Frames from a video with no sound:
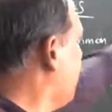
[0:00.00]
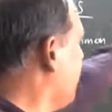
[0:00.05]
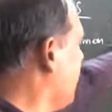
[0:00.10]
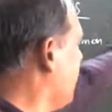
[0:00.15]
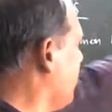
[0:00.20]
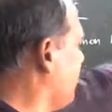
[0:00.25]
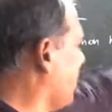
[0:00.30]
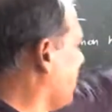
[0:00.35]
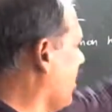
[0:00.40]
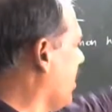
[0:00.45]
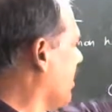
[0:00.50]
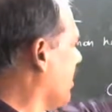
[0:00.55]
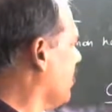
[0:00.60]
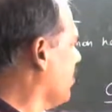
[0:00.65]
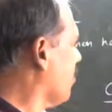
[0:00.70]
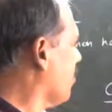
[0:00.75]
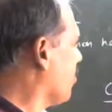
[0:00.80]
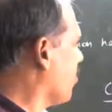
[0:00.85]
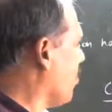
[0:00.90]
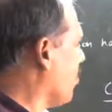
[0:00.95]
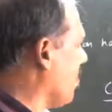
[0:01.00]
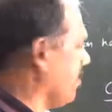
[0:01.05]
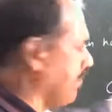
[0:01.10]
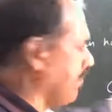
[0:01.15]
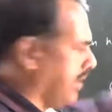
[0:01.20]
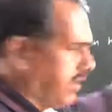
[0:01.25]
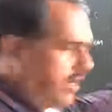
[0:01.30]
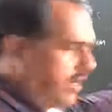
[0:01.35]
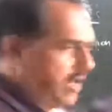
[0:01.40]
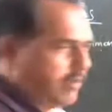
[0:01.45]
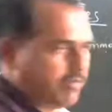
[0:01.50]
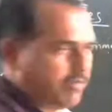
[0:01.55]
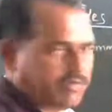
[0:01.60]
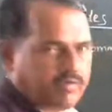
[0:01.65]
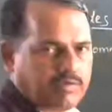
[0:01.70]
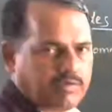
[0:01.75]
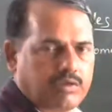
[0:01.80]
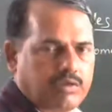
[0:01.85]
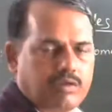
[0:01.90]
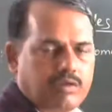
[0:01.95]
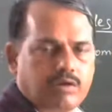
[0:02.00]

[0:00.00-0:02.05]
these are common names.